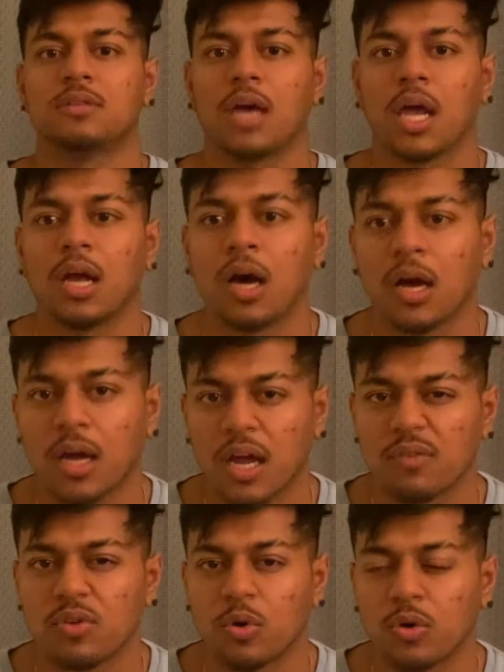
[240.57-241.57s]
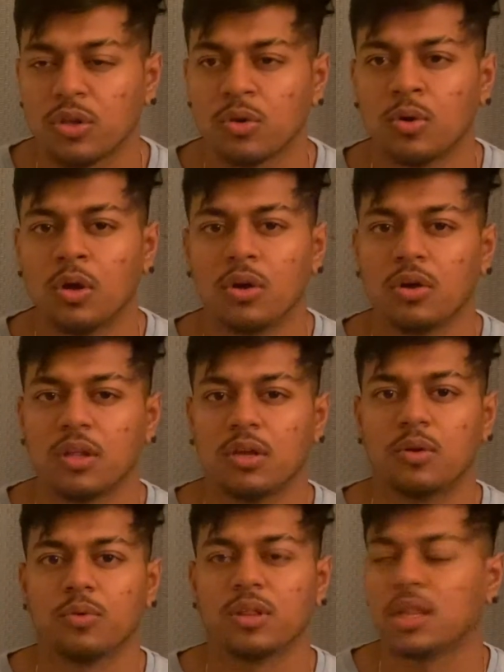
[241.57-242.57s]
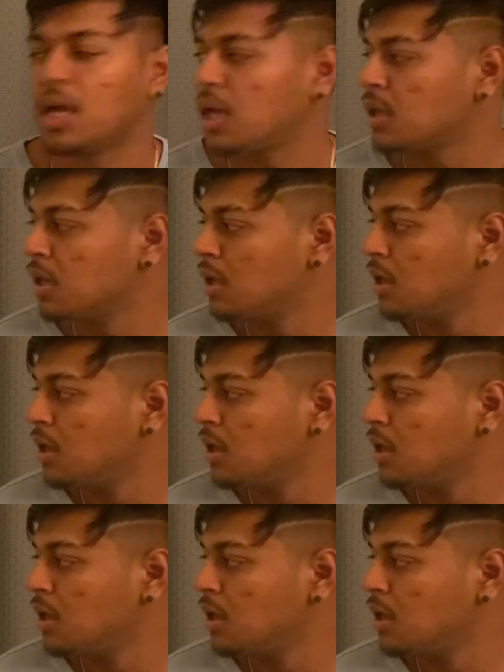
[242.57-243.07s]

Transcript: that kind of annoy you, that you don't really like.